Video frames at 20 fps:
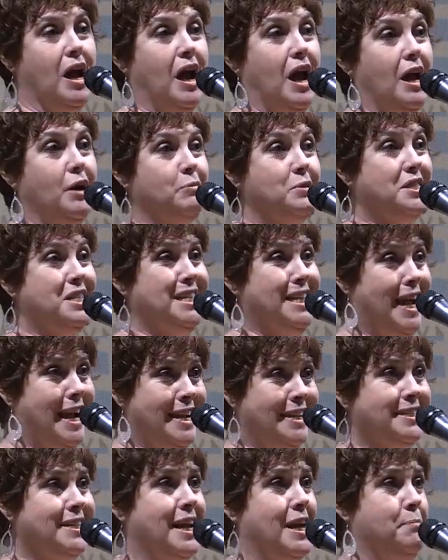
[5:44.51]
I was a
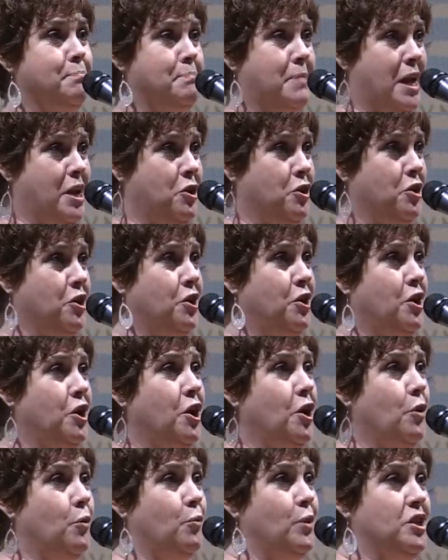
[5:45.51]
nighttime baker,
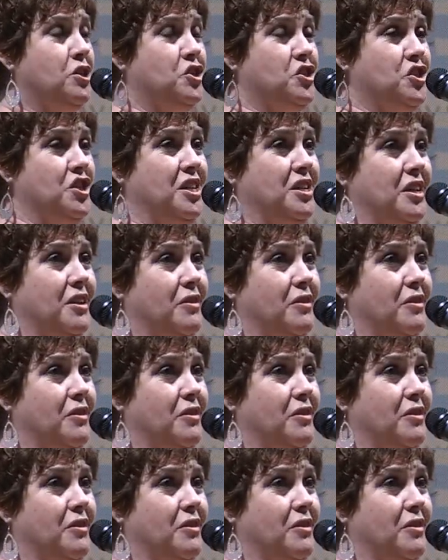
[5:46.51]
which